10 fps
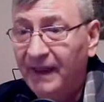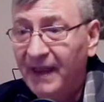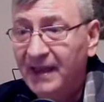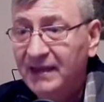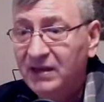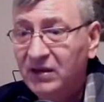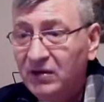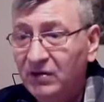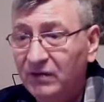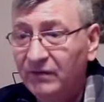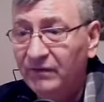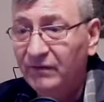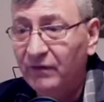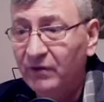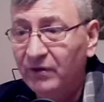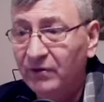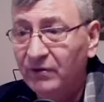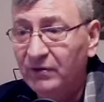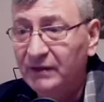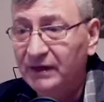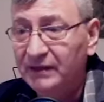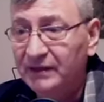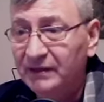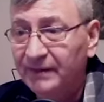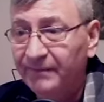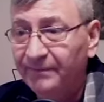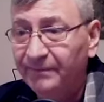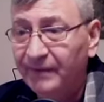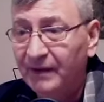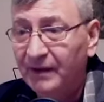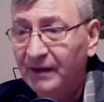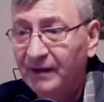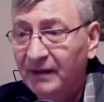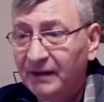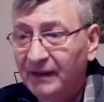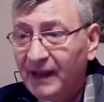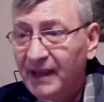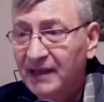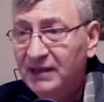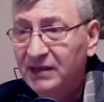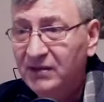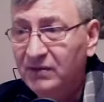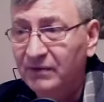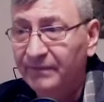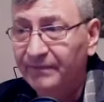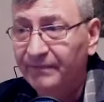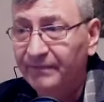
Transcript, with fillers: Thank you for your goodness. Thank you